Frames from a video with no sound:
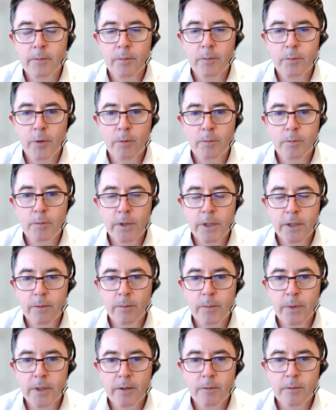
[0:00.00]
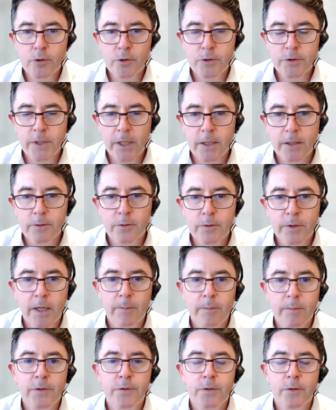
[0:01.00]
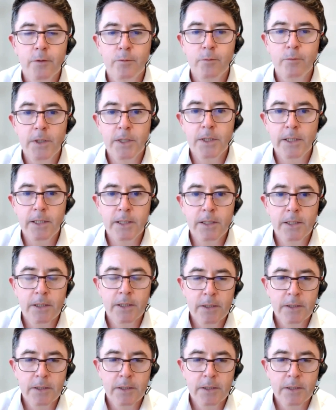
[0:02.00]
probably the bigger, more technical companies who really